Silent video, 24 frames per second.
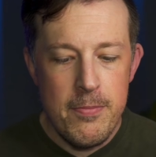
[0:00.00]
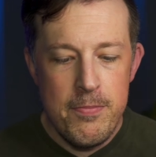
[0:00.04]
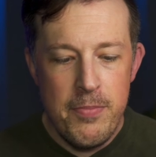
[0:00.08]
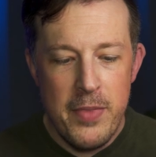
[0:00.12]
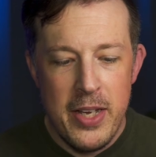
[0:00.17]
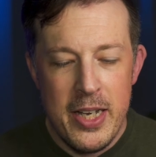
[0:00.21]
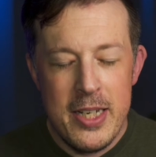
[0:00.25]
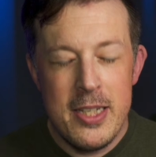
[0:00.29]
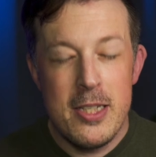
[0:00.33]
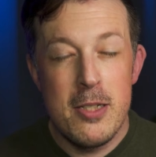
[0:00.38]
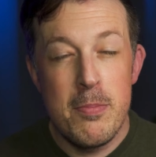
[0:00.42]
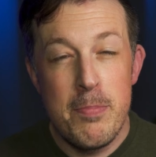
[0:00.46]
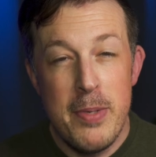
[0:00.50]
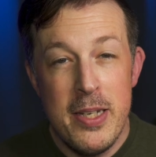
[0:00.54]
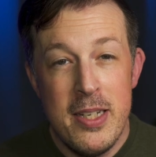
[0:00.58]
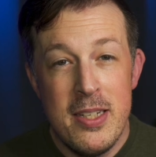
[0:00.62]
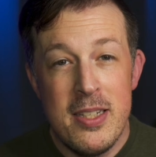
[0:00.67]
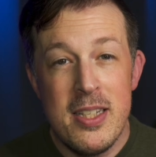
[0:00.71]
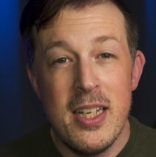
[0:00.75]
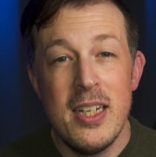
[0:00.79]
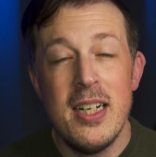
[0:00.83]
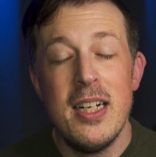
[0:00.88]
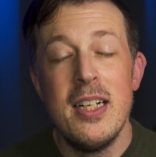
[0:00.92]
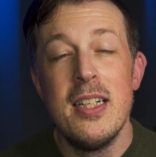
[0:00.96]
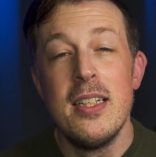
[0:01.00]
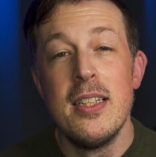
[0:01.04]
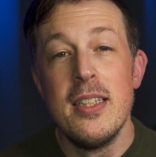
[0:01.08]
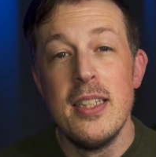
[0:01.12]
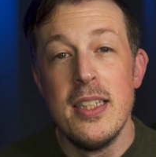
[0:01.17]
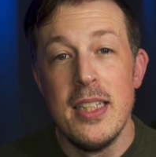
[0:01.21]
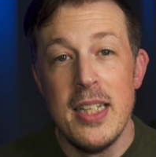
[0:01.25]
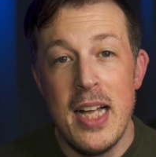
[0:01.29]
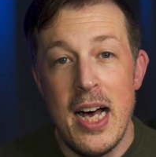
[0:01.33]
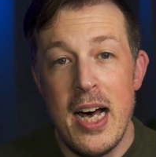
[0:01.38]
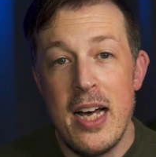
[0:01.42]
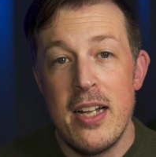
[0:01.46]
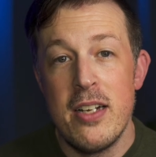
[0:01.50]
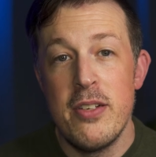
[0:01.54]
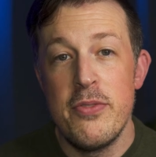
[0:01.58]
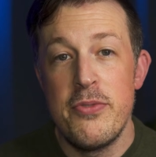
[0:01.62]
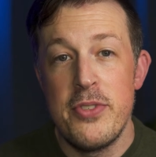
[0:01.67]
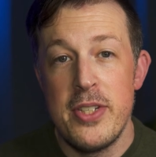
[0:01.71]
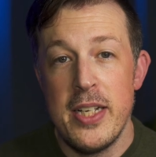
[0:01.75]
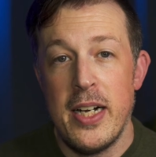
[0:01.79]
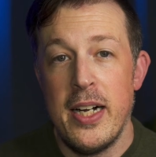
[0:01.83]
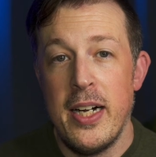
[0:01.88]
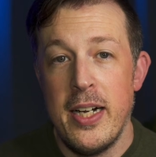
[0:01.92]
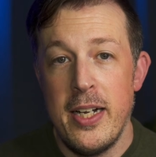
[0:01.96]
I spent a lot of
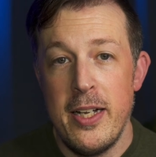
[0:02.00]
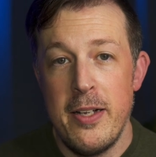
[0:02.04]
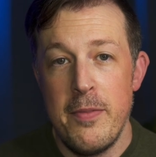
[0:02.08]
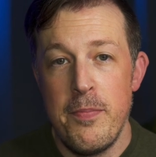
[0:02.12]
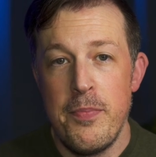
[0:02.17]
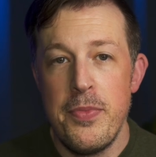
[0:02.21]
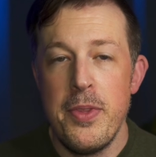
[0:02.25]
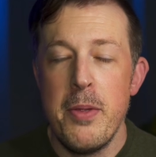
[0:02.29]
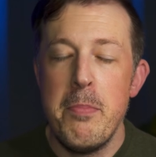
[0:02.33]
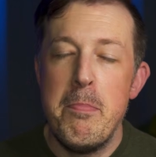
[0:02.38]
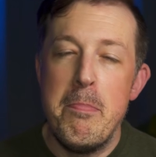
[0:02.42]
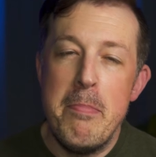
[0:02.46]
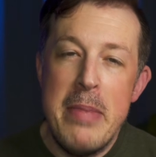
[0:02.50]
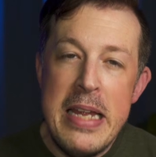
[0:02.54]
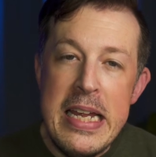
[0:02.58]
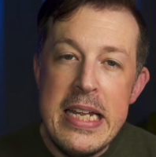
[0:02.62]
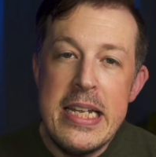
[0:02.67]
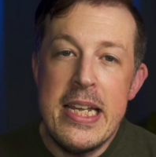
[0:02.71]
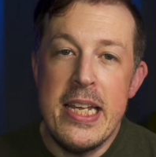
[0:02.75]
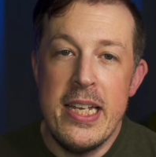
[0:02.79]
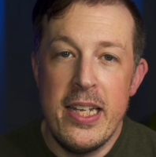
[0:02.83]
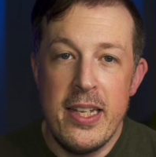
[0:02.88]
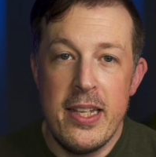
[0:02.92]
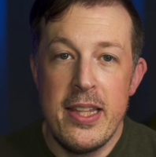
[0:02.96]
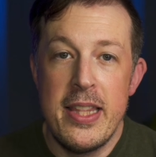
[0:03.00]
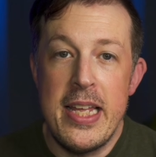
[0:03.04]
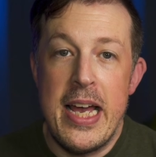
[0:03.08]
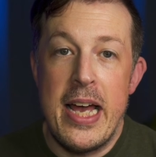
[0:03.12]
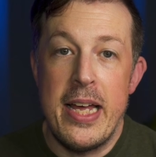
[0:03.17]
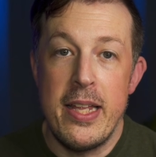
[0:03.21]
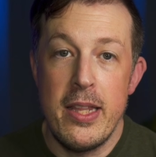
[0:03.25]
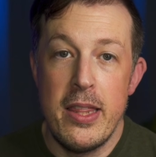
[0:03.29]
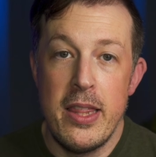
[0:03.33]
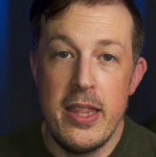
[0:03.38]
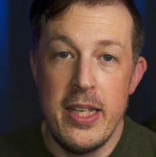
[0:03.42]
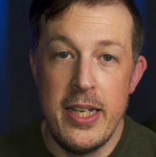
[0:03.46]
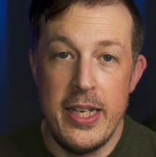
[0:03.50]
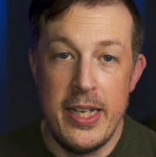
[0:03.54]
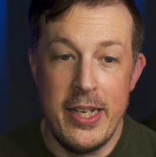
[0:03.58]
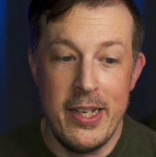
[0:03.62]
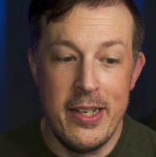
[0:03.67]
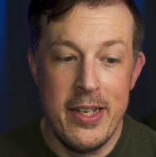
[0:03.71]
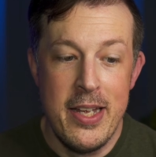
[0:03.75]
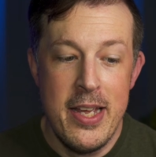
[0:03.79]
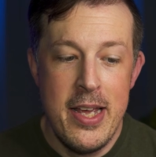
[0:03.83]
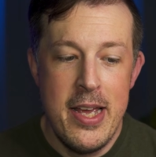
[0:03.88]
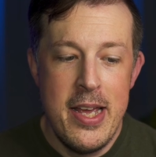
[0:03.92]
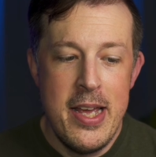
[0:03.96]
time making that thing.